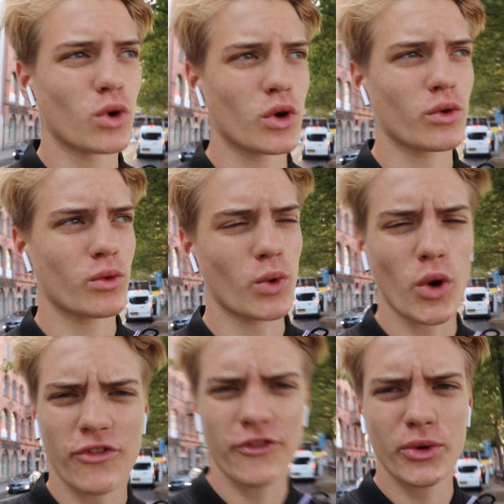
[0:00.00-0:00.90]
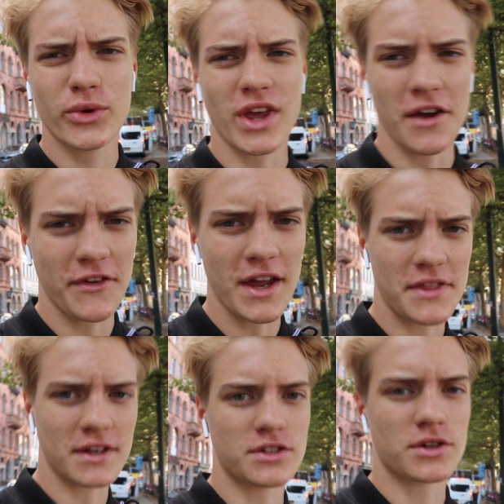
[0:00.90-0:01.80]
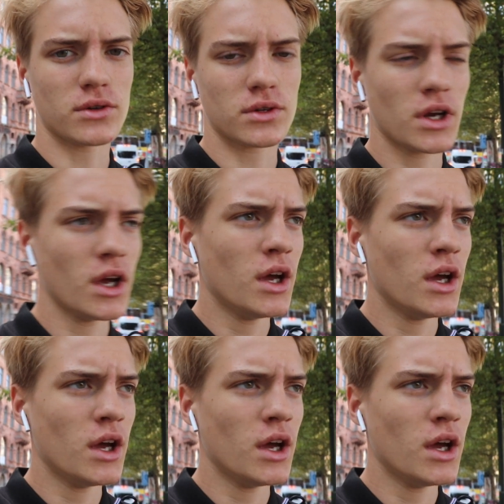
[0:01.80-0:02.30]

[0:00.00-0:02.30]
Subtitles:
Raw Food Cafe, I think it's called.